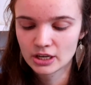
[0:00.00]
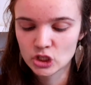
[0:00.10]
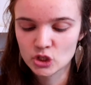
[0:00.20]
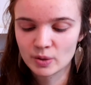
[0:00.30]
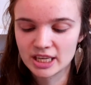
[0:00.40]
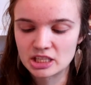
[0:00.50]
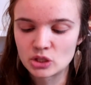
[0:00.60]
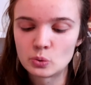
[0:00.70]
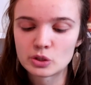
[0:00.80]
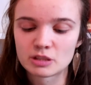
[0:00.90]
So where it's
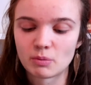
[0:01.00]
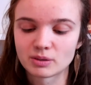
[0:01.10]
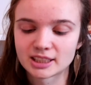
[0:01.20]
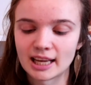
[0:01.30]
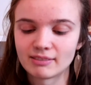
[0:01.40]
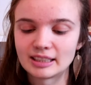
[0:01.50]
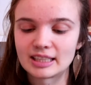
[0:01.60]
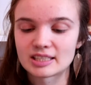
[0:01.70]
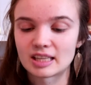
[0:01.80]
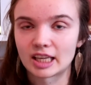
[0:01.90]
used most heavily
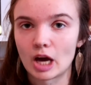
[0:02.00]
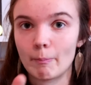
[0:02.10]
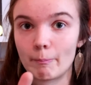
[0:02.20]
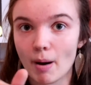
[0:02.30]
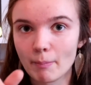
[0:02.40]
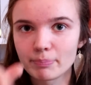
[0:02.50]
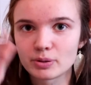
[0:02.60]
there's like a bump,